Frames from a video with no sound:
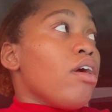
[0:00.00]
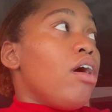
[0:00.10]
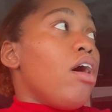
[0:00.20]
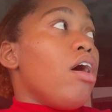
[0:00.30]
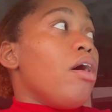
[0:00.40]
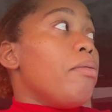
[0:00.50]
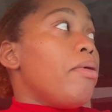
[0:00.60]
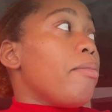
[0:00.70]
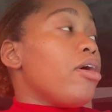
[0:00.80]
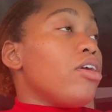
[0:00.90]

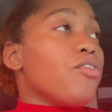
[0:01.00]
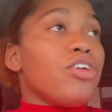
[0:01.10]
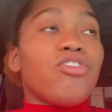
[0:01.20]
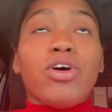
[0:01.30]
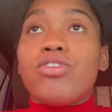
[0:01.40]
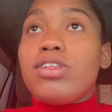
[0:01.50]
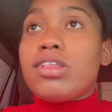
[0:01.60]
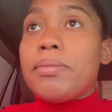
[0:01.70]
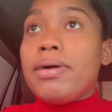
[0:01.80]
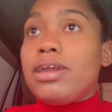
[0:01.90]
I'm gonna reach out to
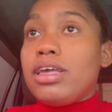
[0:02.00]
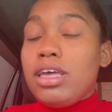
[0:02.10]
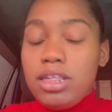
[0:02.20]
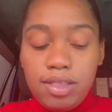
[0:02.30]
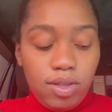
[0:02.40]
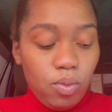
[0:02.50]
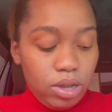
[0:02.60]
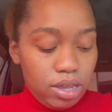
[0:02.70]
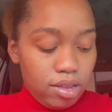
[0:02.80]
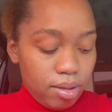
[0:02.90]
somebody, see what
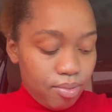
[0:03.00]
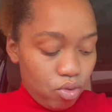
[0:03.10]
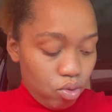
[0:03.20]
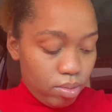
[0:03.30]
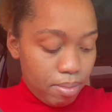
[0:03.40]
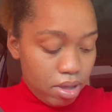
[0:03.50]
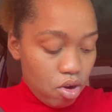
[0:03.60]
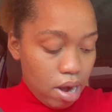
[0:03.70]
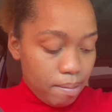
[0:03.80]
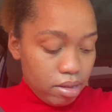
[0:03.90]
he's up to, maybe
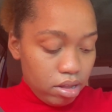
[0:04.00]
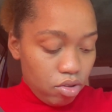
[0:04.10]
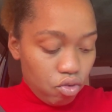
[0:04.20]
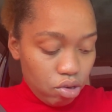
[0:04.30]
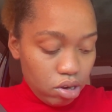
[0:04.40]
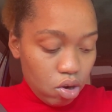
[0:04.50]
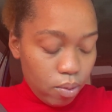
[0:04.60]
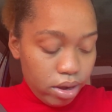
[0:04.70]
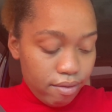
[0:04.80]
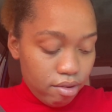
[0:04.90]
grab a little drink or
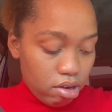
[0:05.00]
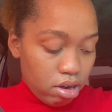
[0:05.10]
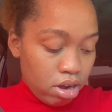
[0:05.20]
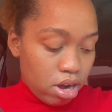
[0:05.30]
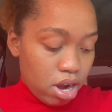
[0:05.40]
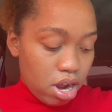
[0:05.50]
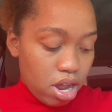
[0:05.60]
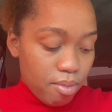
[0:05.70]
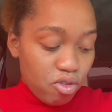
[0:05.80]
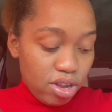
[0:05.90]
whatever.
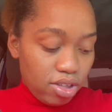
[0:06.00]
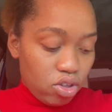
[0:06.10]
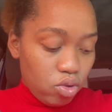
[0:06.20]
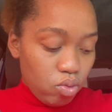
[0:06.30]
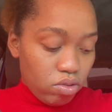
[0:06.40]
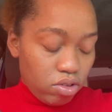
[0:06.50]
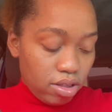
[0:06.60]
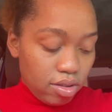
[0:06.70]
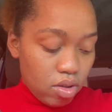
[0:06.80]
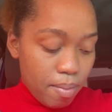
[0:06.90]
I'm dressed cute,
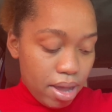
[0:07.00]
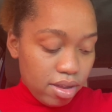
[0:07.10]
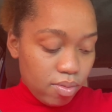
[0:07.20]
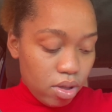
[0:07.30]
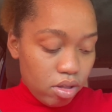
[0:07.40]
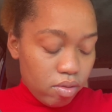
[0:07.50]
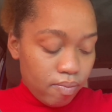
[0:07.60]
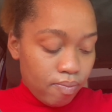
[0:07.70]
so I might as well.